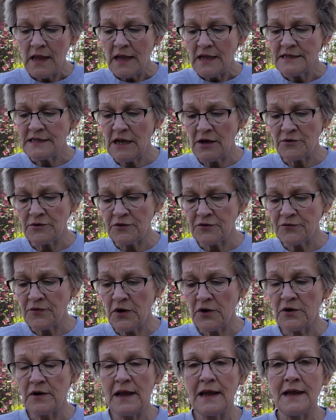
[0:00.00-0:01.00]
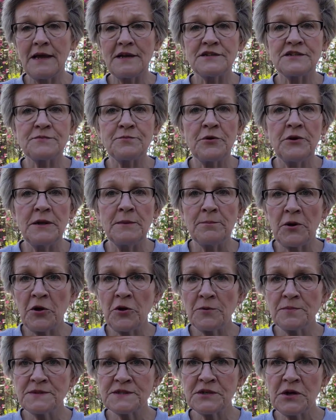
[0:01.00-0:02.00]
Now, as far as spring
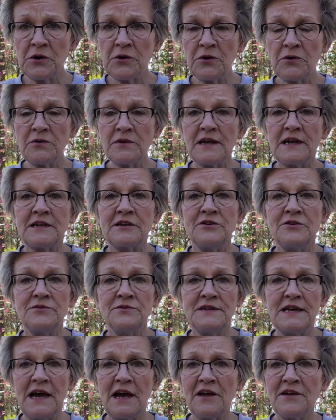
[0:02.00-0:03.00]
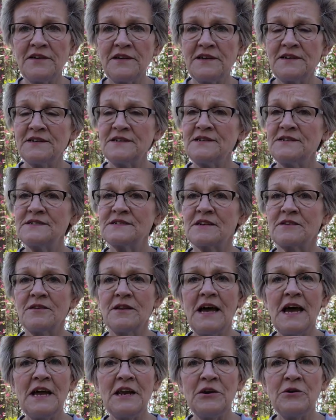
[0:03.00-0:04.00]
bulbs go, like your dahlias,
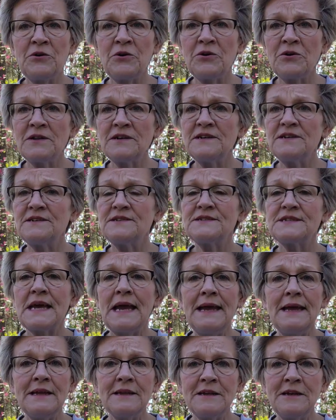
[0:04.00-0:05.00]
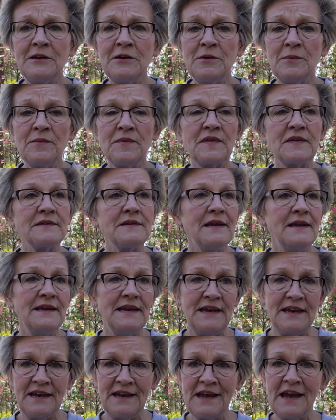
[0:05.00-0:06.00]
gladiolas, alliums,
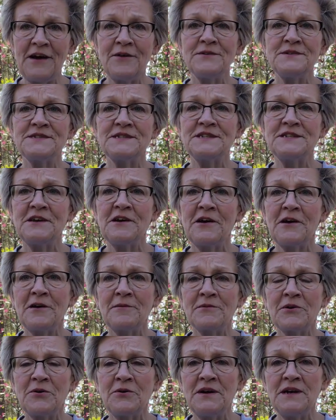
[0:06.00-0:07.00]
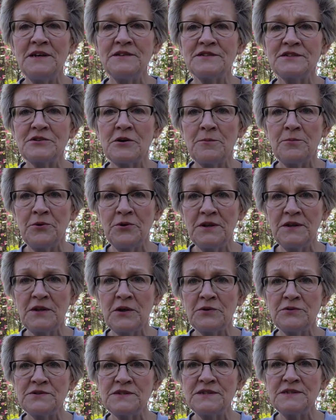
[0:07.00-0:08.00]
now is the time. Go ahead and start putting
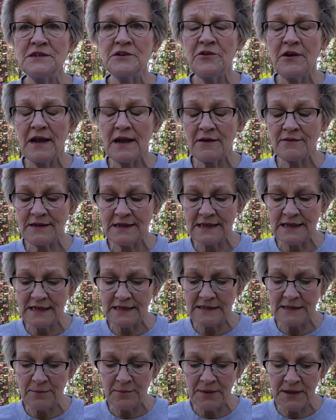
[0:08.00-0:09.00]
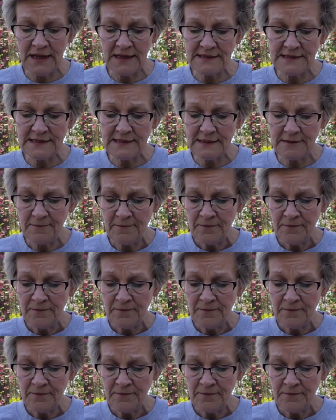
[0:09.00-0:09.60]
those in the ground and getting them planted.